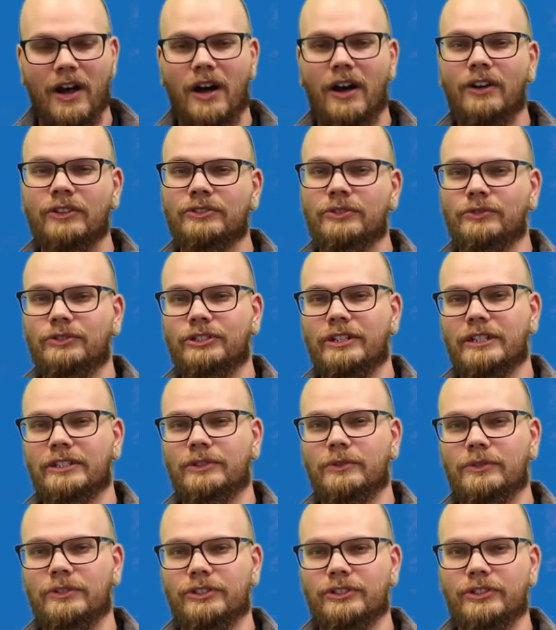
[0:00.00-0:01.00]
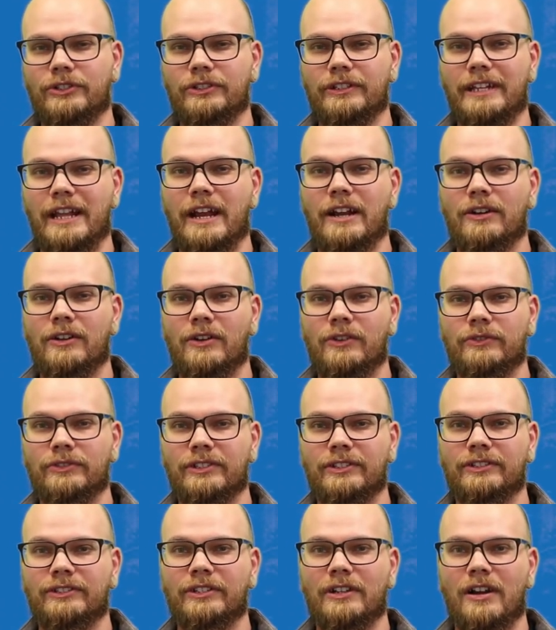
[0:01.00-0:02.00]
Also check to ensure the air
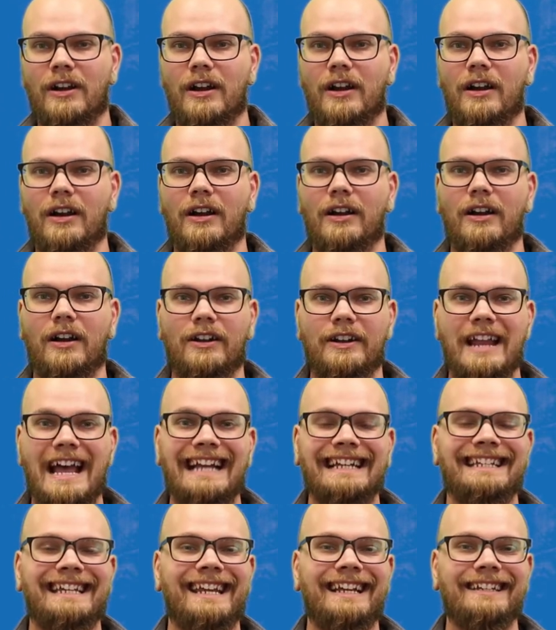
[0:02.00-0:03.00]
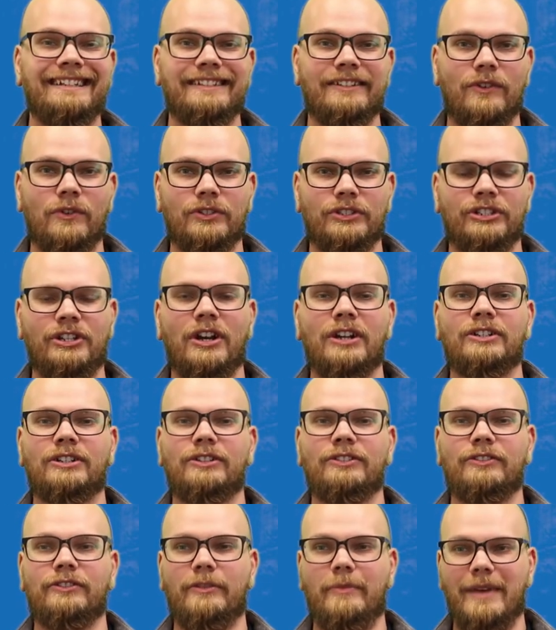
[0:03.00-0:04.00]
hoses are not kinked or tucked
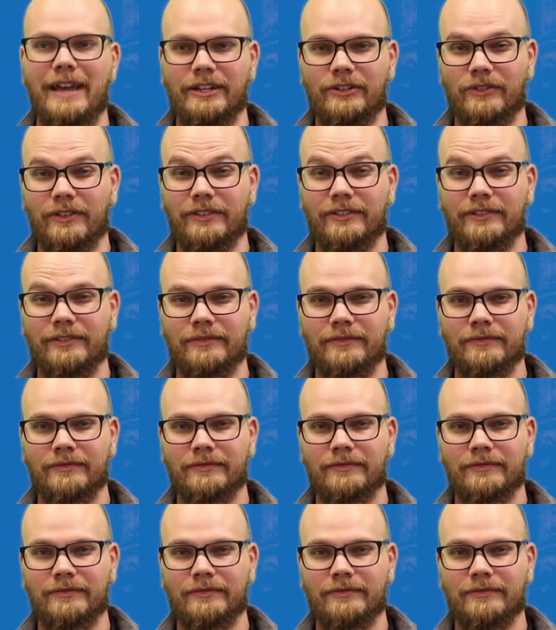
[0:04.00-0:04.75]
under the mattress.